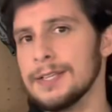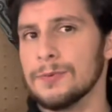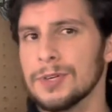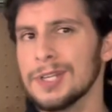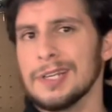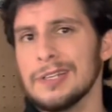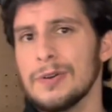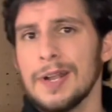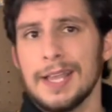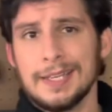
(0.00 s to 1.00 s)
we're gonna go
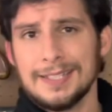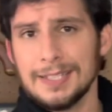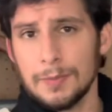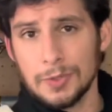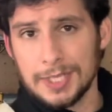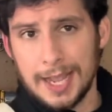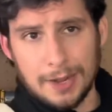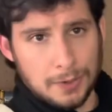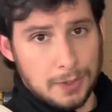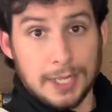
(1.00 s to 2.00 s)
ahead and double down
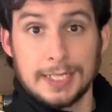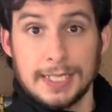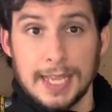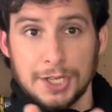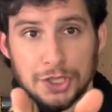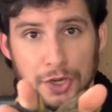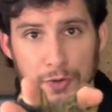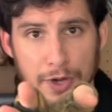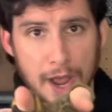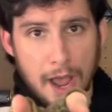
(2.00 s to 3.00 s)
on it. Did you
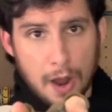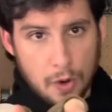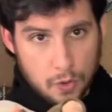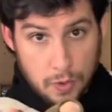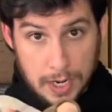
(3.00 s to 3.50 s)
know?